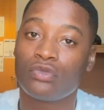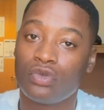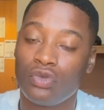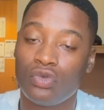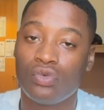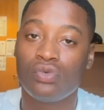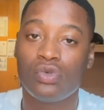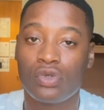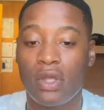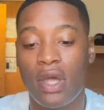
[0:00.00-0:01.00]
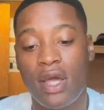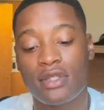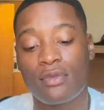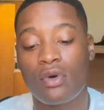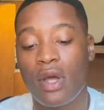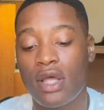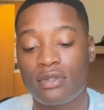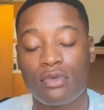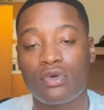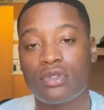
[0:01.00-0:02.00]
you will get asthma.
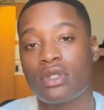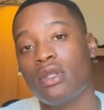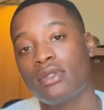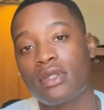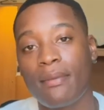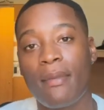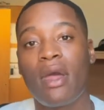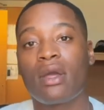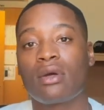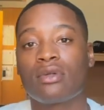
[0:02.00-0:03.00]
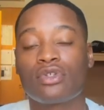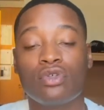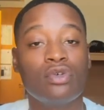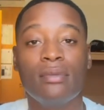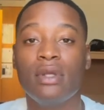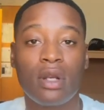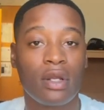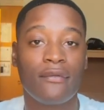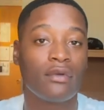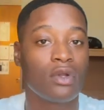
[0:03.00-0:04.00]
Asthma is getting sent back, so you'll be there
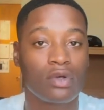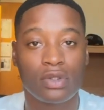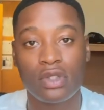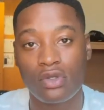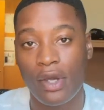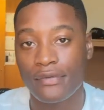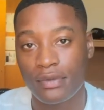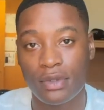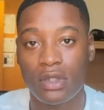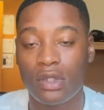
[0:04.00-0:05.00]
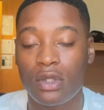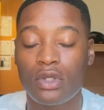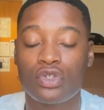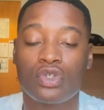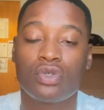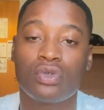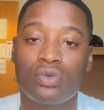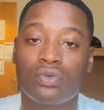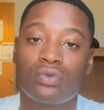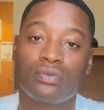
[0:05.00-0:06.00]
even longer than you have to be. So
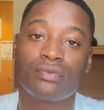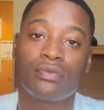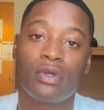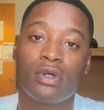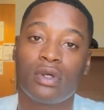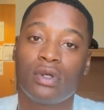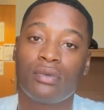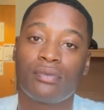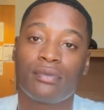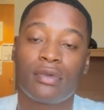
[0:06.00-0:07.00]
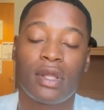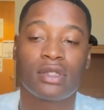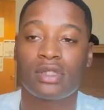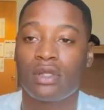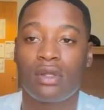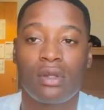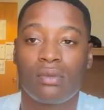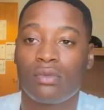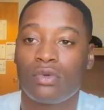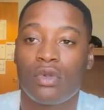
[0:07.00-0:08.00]
like say
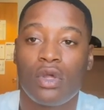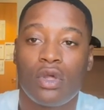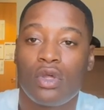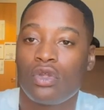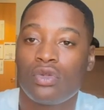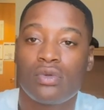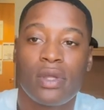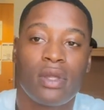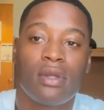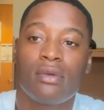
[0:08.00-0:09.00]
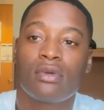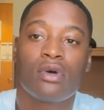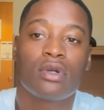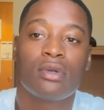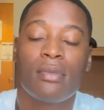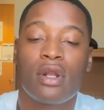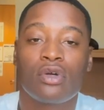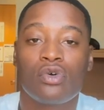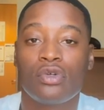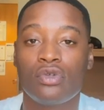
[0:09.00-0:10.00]
you go to the
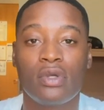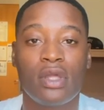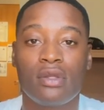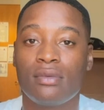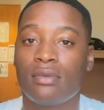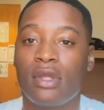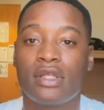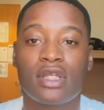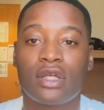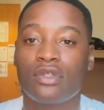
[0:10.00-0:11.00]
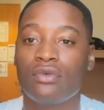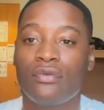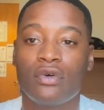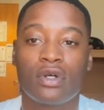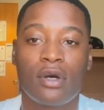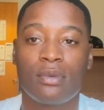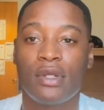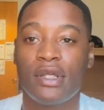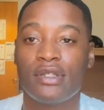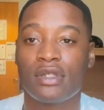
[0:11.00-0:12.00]
medical and you get SIQ for a couple of
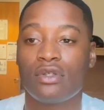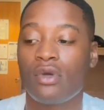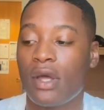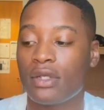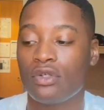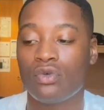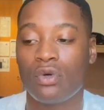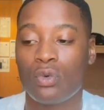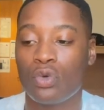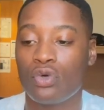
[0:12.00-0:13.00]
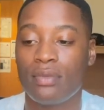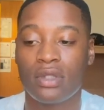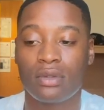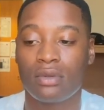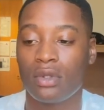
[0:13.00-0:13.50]
days and you have to do a real big